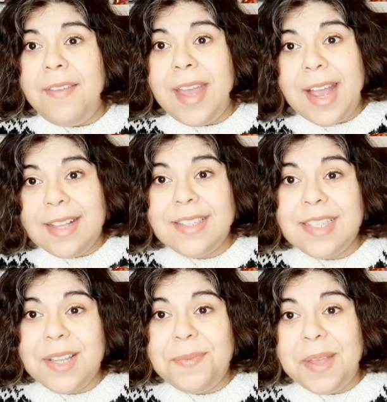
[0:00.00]
I've had
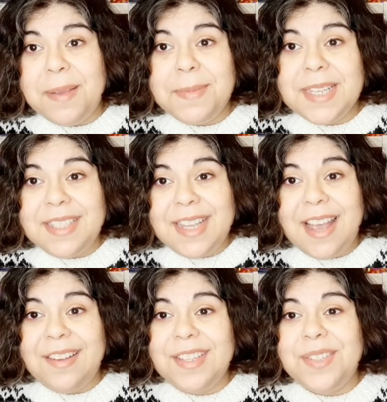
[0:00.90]
some ups and
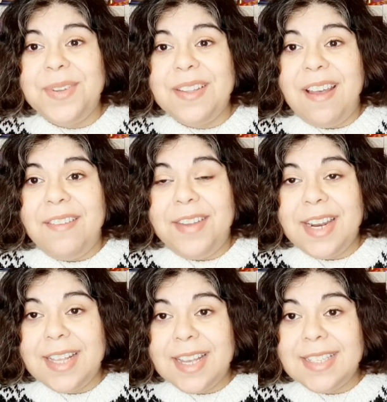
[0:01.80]
downs with
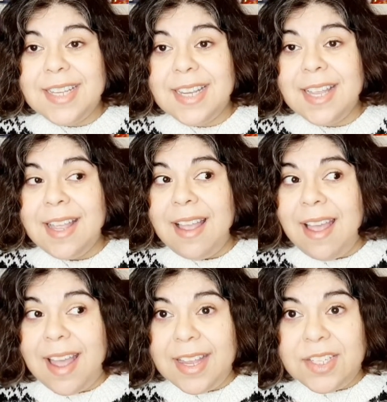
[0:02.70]
Coffee and a Classic.
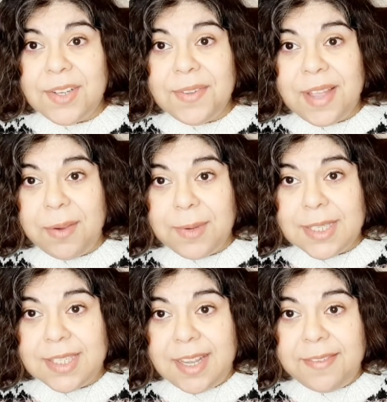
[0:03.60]
I do like
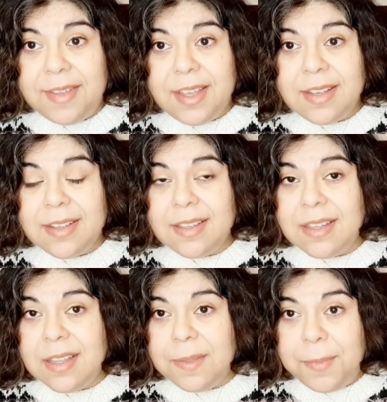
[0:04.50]
receiving
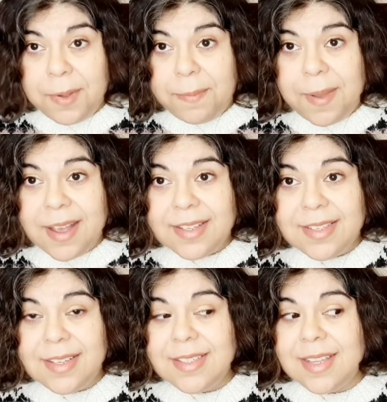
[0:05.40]
book
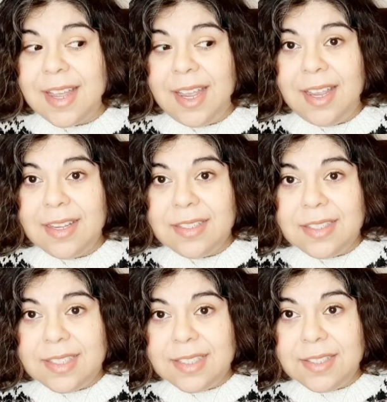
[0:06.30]
boxes. I
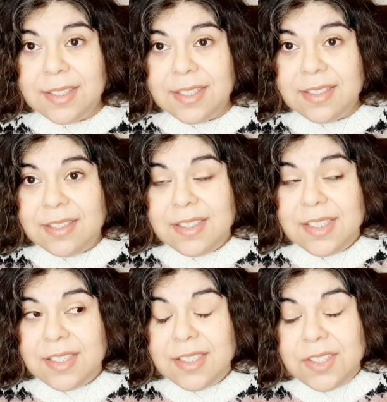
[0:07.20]

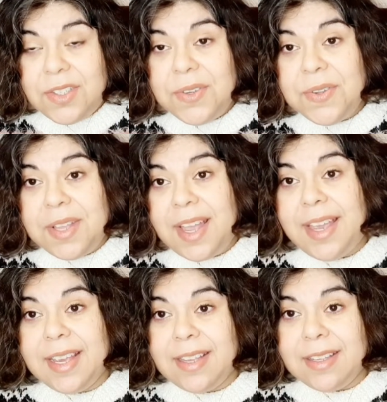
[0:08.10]
do
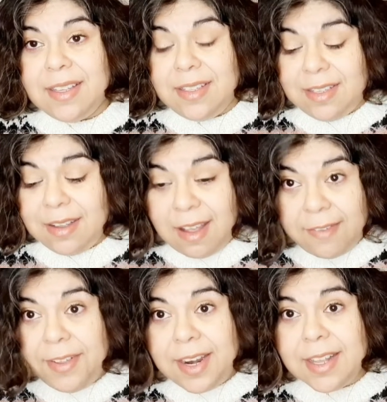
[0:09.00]
like
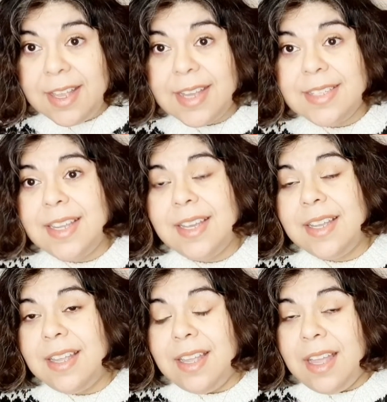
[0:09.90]
Coffee and a
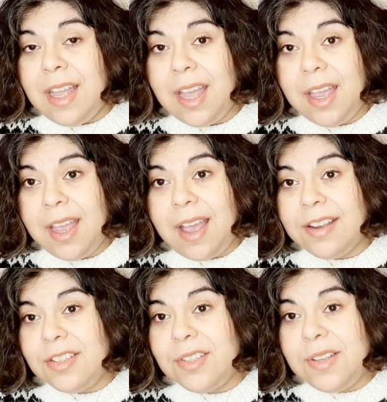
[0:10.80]
Classic.
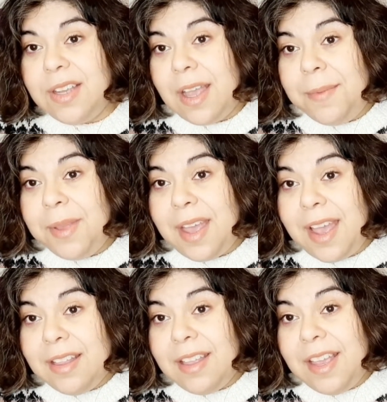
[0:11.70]

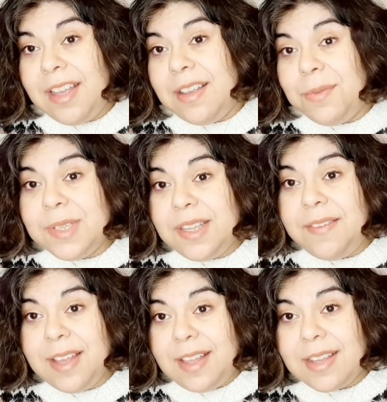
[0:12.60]
I like
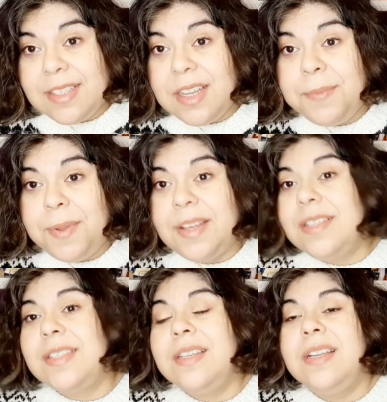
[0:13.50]
receiving classic
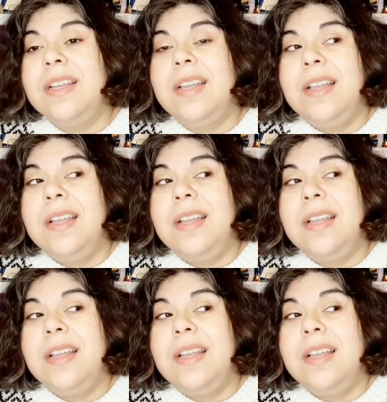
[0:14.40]
books.